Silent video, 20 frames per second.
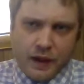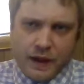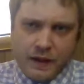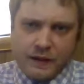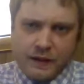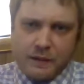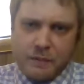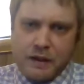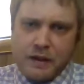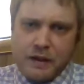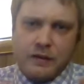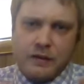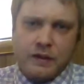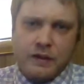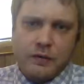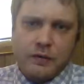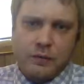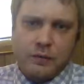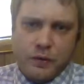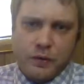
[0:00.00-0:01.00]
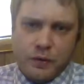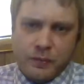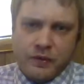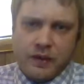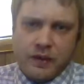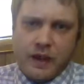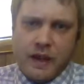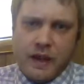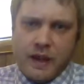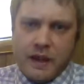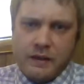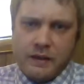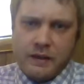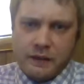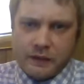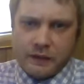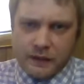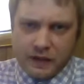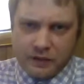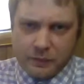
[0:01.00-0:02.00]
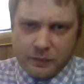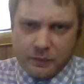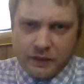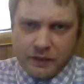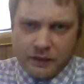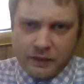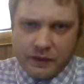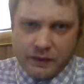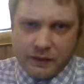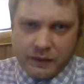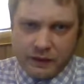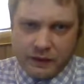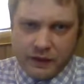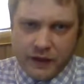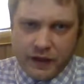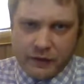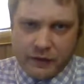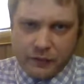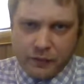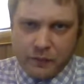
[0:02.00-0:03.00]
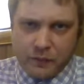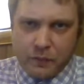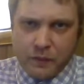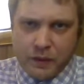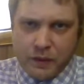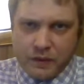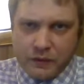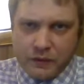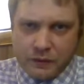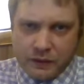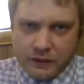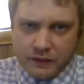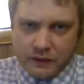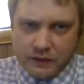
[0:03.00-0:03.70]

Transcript: and then by using groups and assessments in the classroom when we do